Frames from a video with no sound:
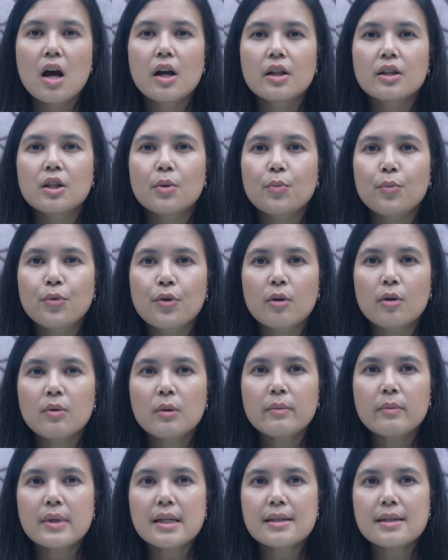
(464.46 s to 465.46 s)
The
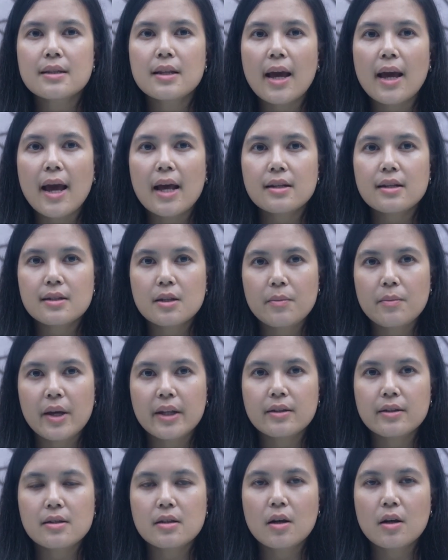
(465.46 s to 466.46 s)
problem is the
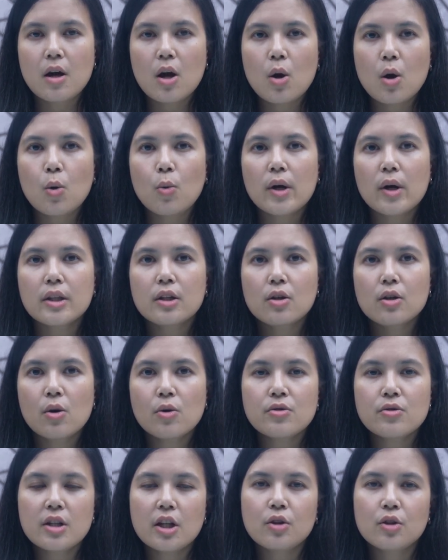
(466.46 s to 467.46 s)
estimates. What
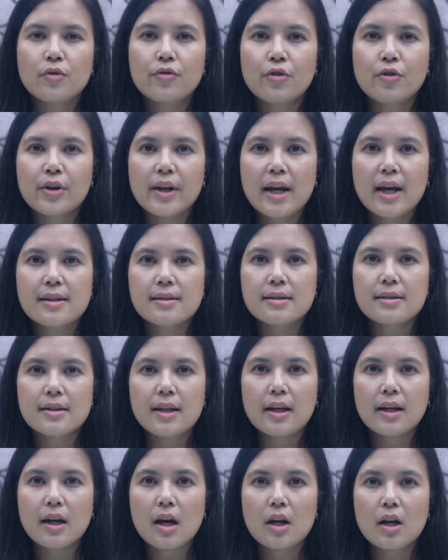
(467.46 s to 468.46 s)
goes into
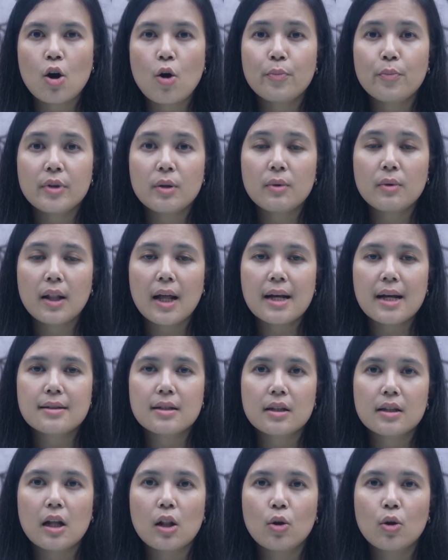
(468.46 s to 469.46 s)
forecasting an optimal
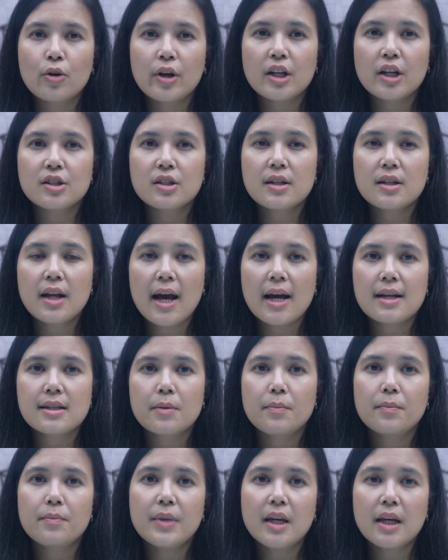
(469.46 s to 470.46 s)
asset allocation has a
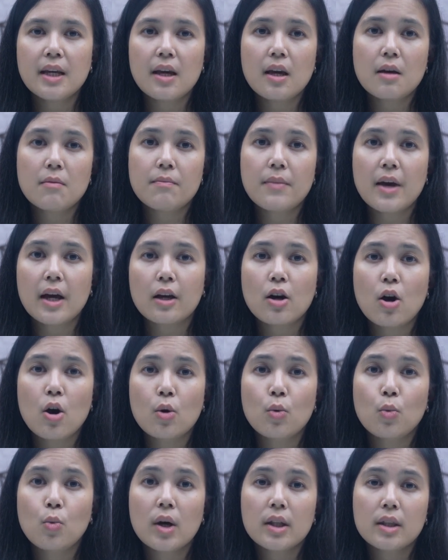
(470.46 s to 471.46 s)
big impact
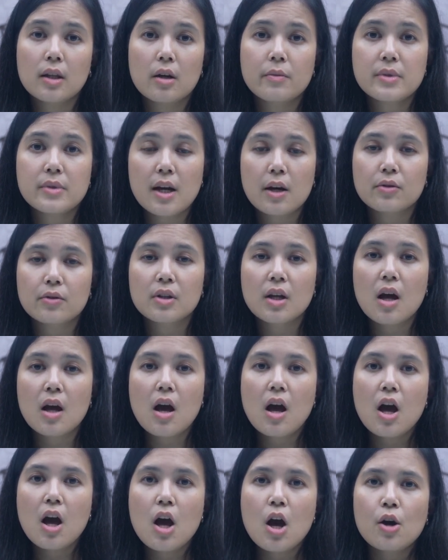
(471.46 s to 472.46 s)
on what comes out.
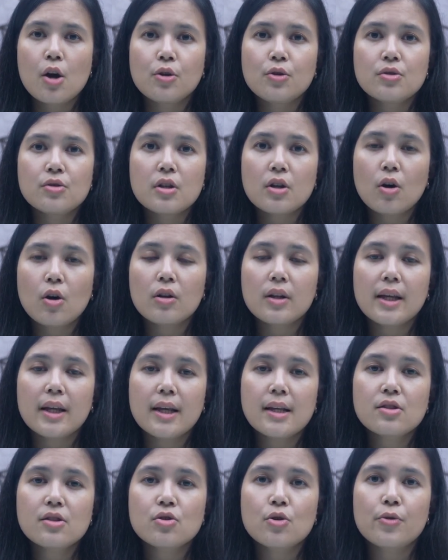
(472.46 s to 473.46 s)
Using only
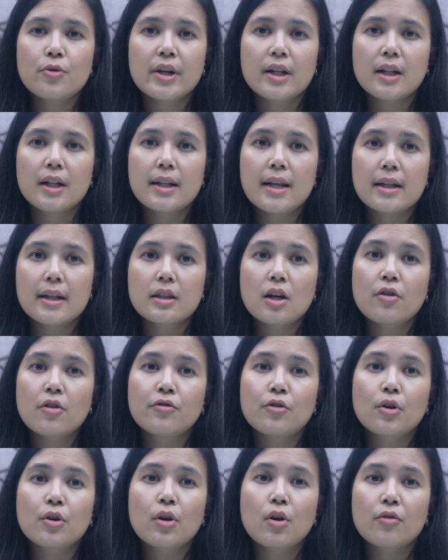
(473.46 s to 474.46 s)
historical data
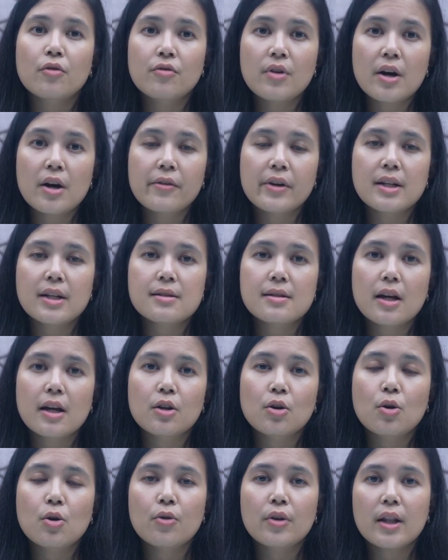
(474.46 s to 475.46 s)
for covariance and
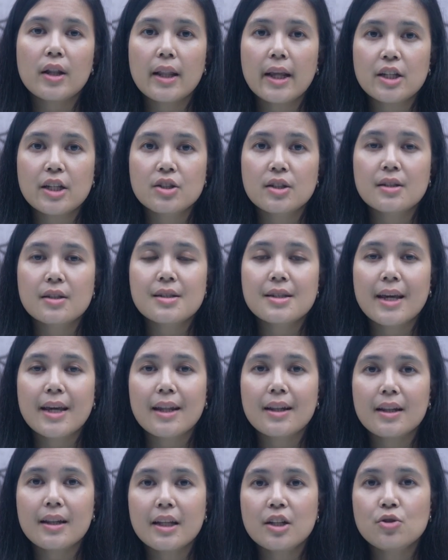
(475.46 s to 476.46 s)
correlations
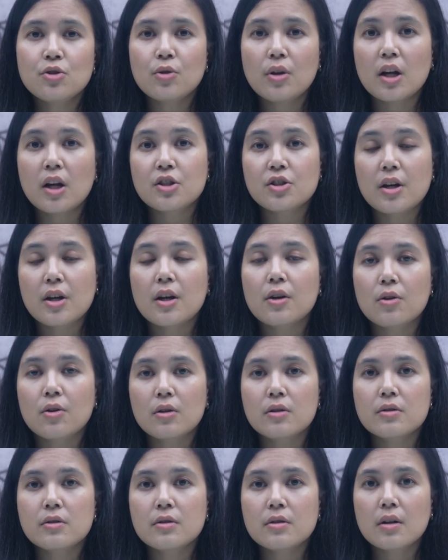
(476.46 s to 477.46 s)
can lead to large
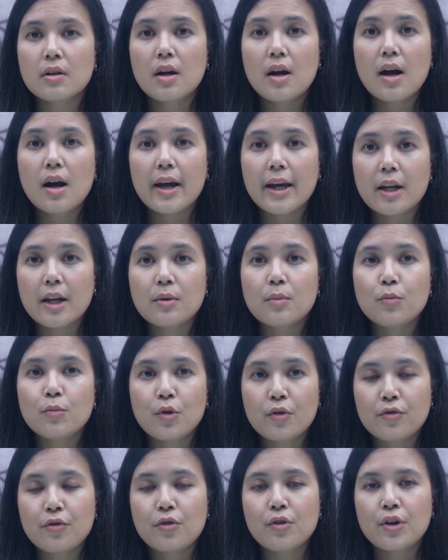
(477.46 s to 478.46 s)
errors in
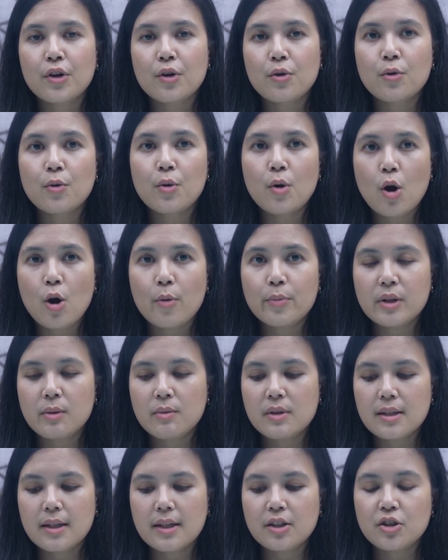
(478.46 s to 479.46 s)
portfolio
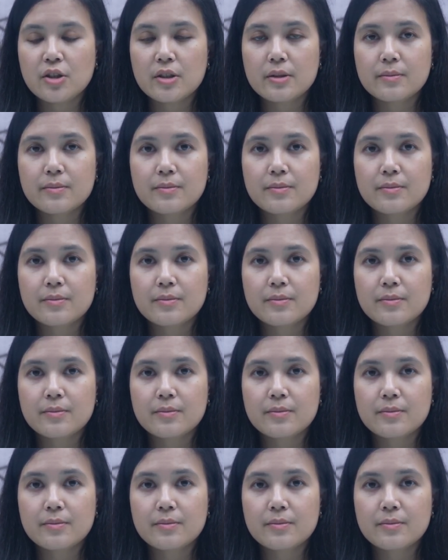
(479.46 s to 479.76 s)
optimization.